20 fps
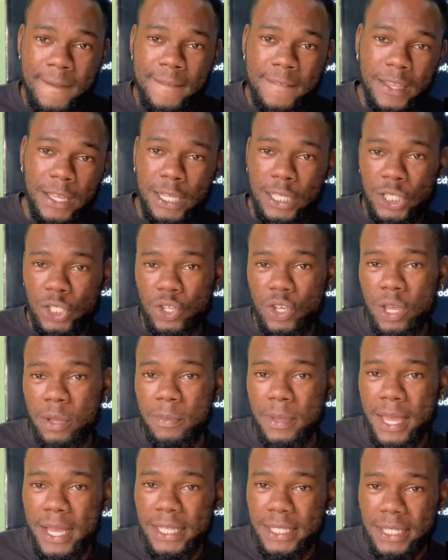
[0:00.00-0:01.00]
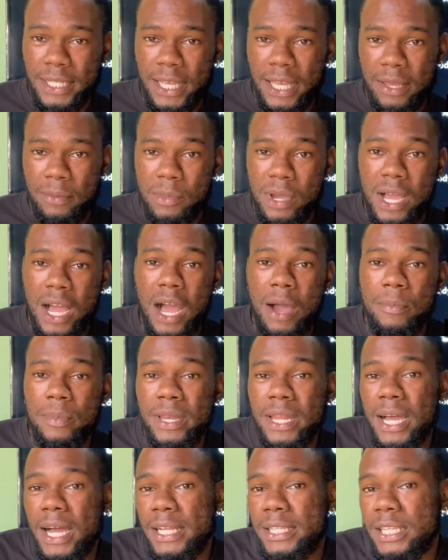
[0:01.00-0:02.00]
You see me, I say, because I'm
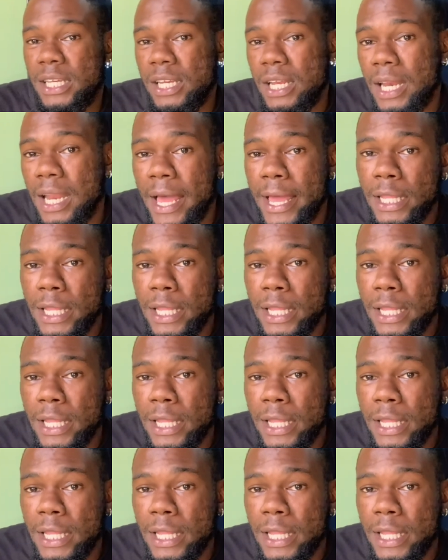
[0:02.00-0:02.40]
not telling a lie,